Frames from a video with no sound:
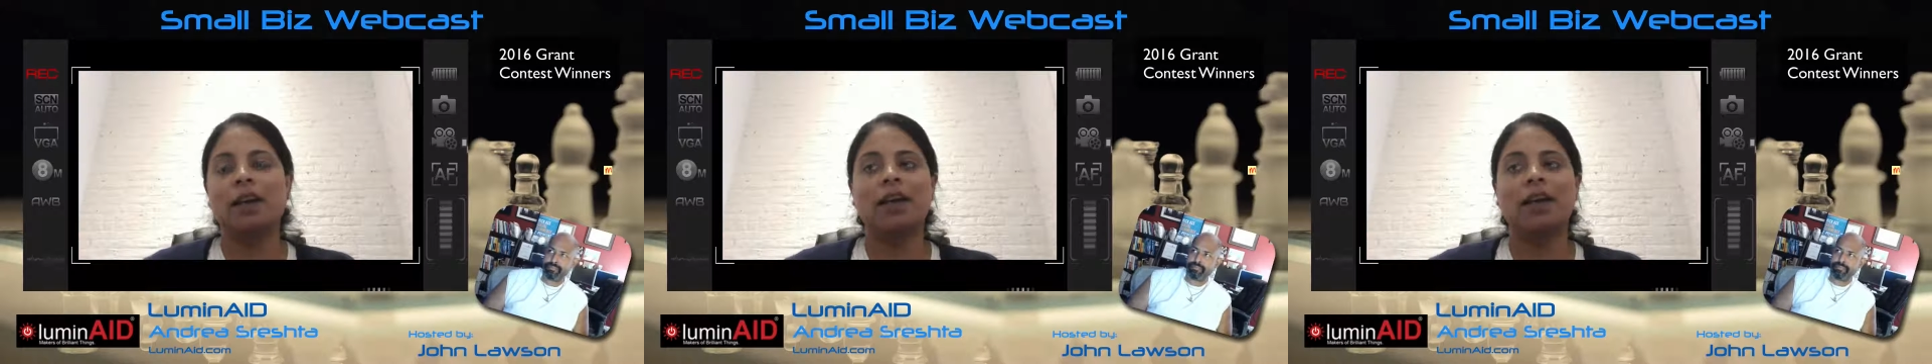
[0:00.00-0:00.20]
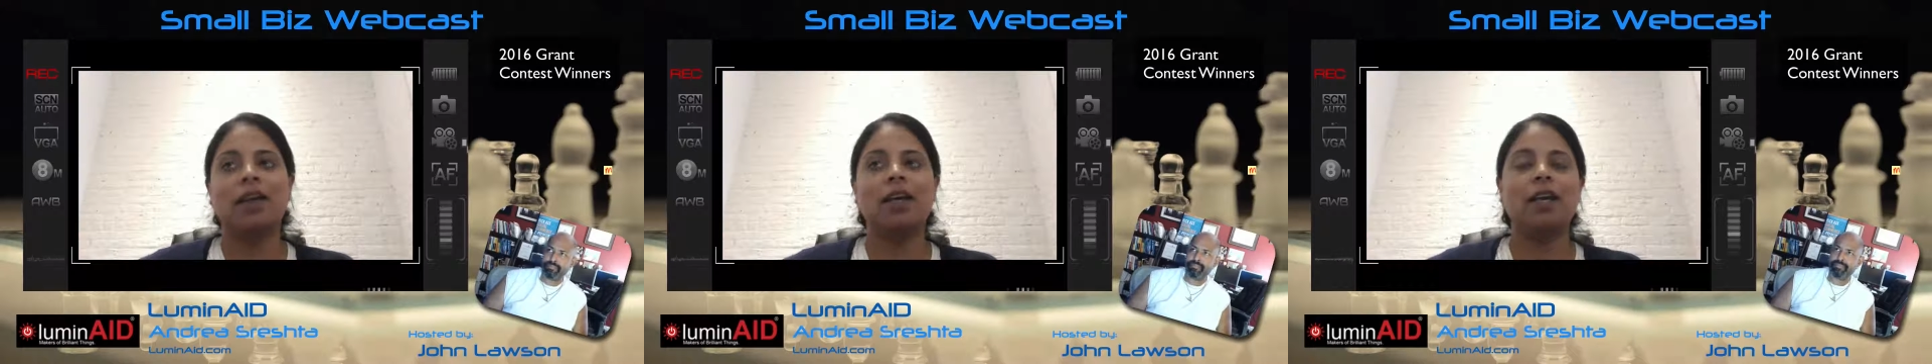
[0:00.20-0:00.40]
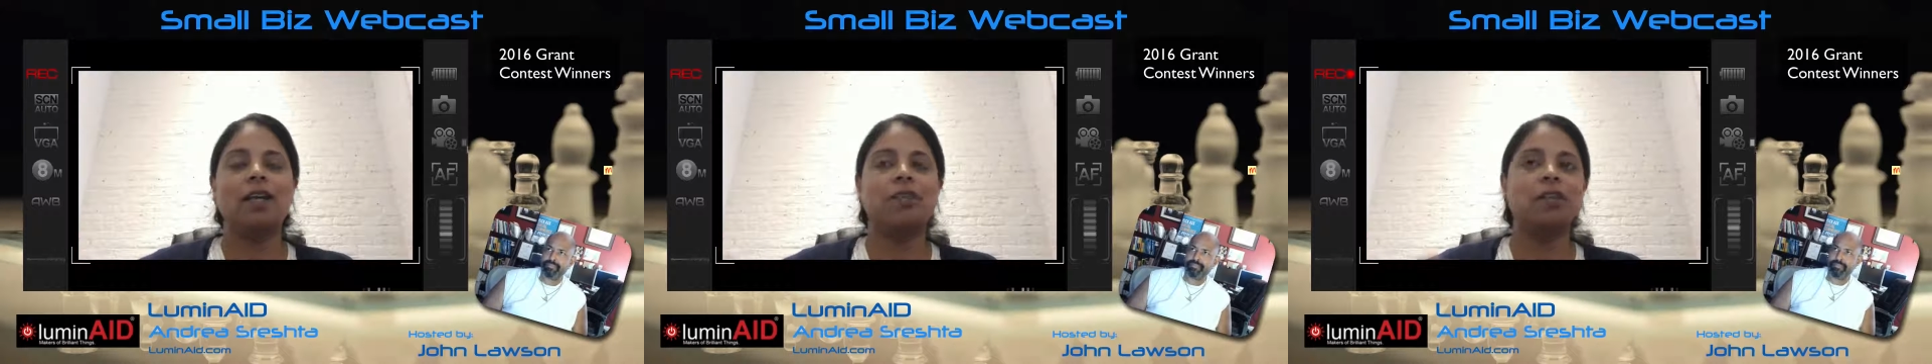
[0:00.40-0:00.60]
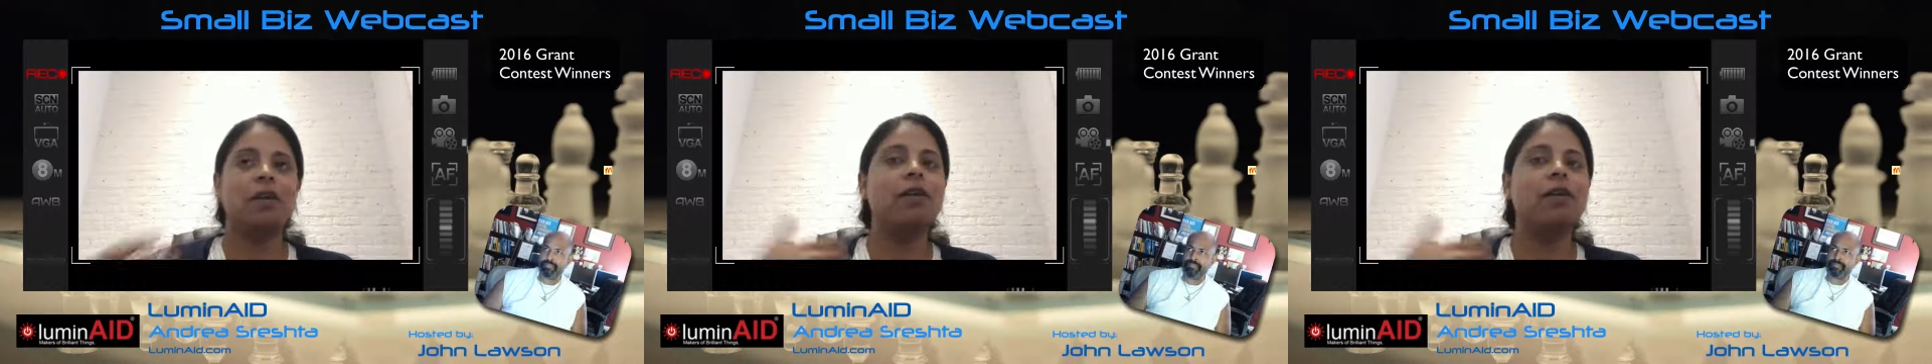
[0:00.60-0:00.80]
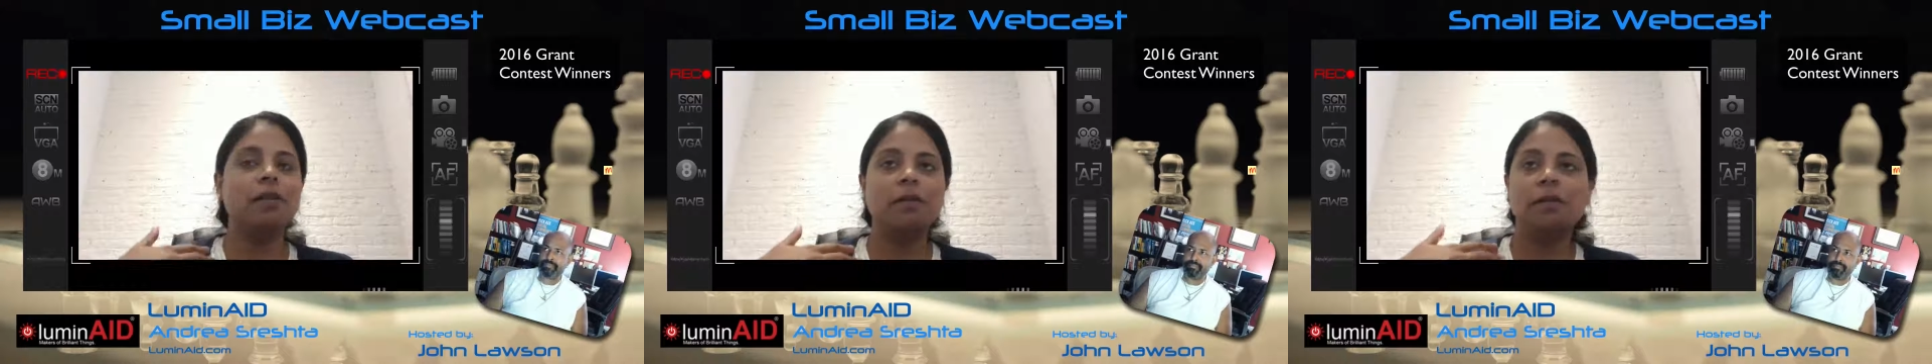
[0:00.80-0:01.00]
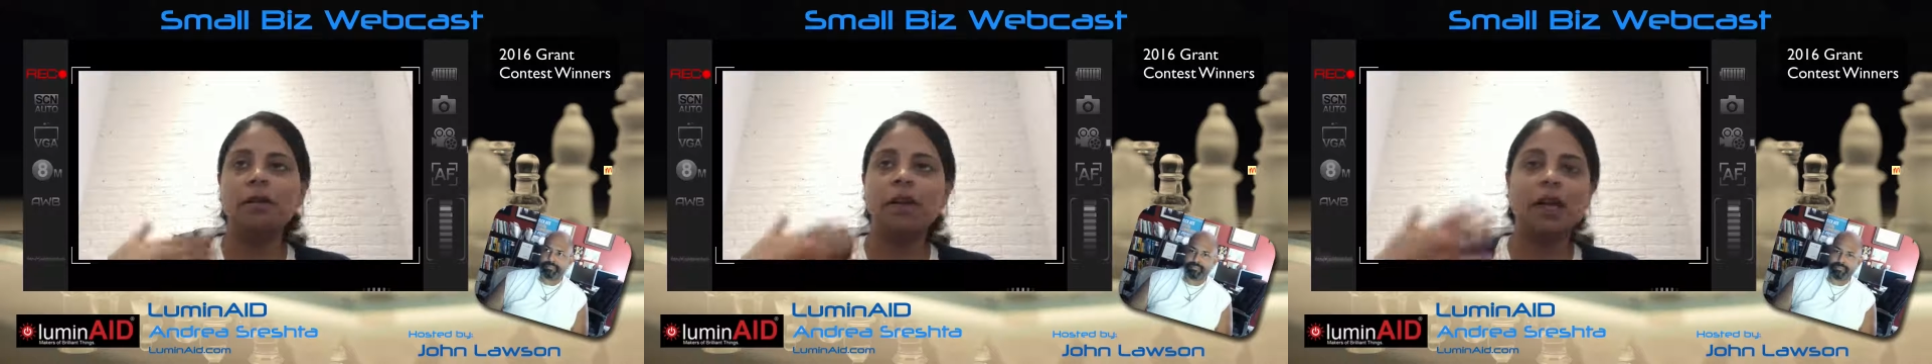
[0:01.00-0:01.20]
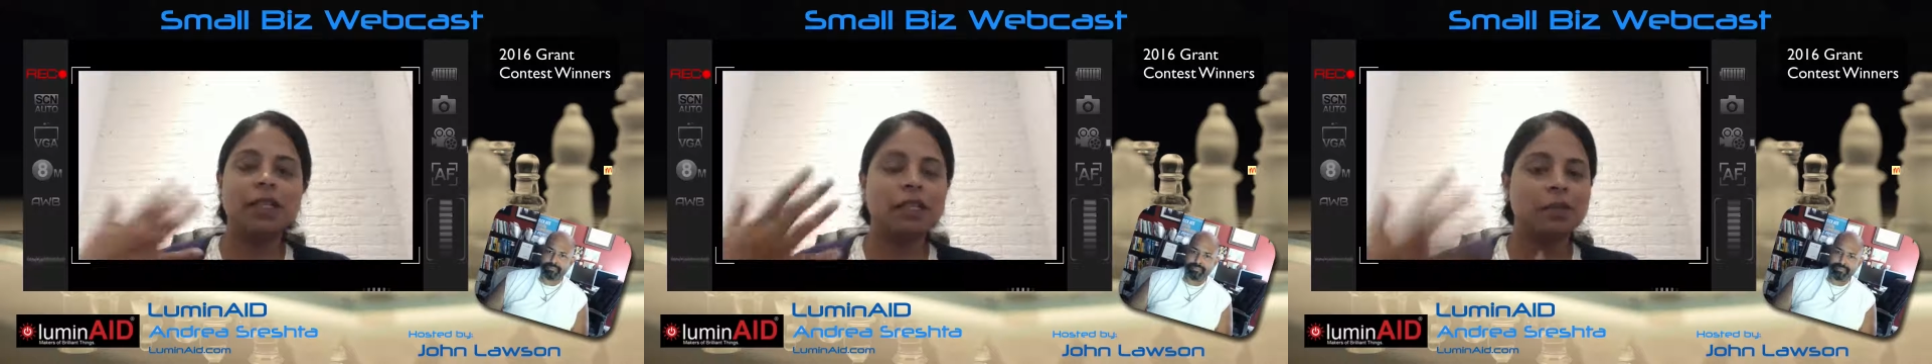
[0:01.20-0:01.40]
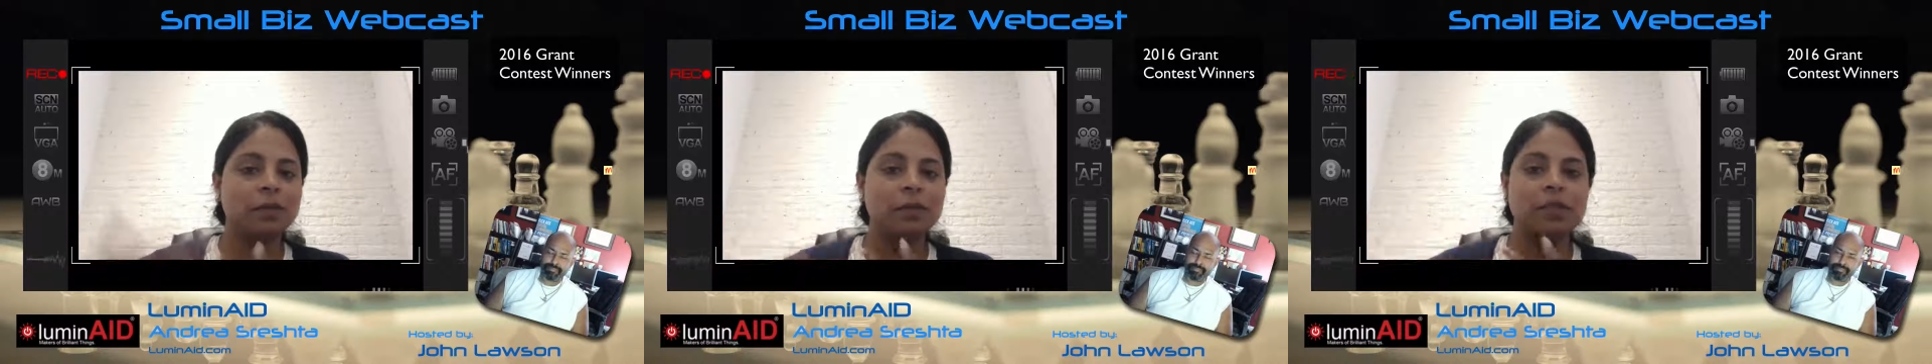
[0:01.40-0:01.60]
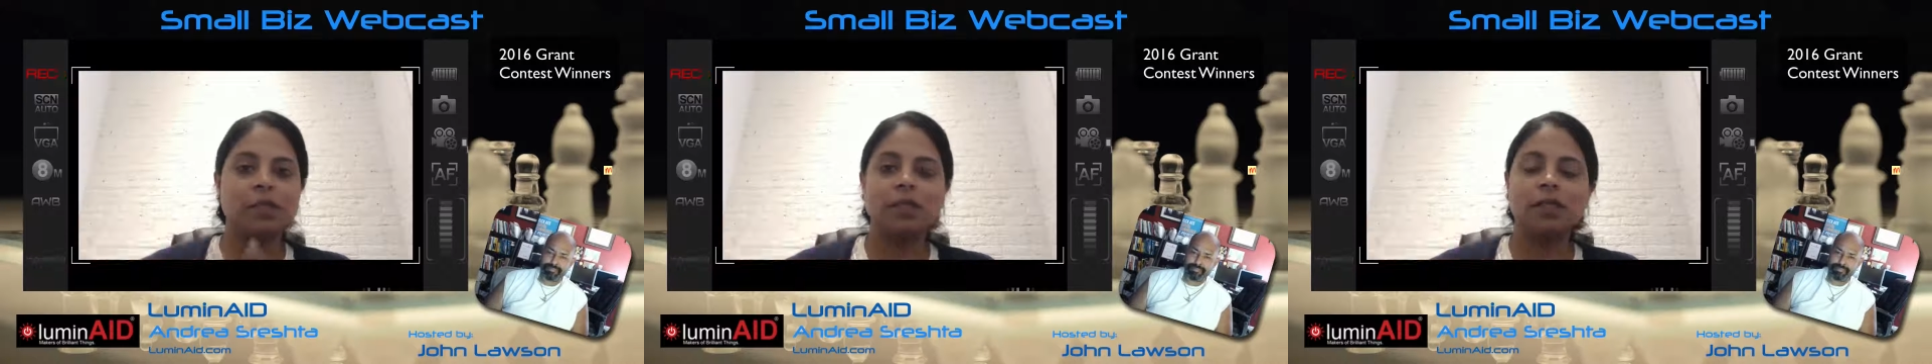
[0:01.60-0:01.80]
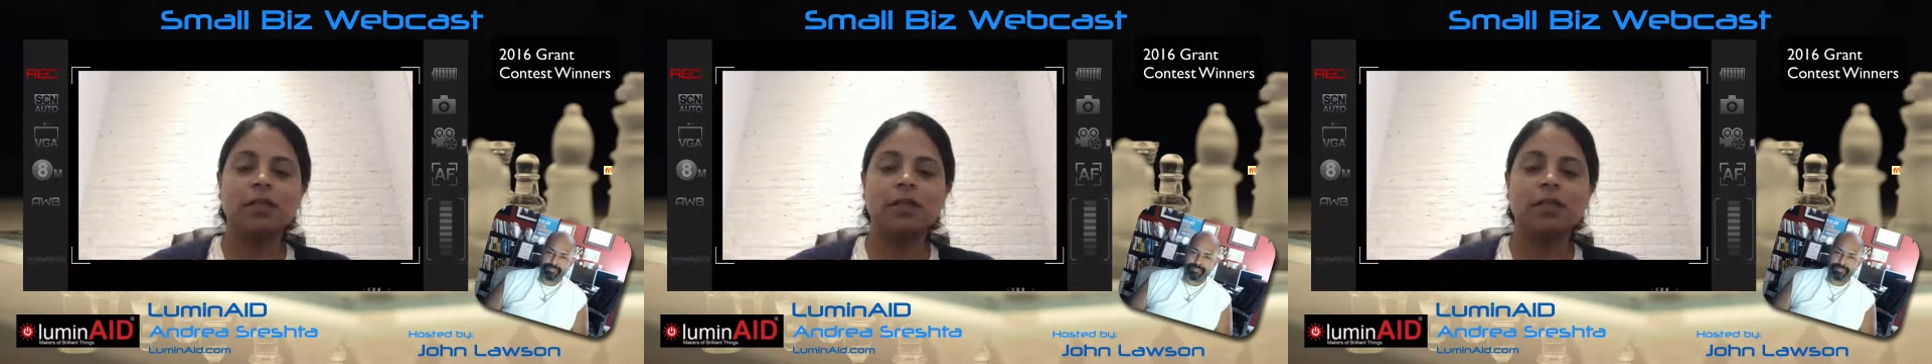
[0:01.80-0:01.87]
engage our own customers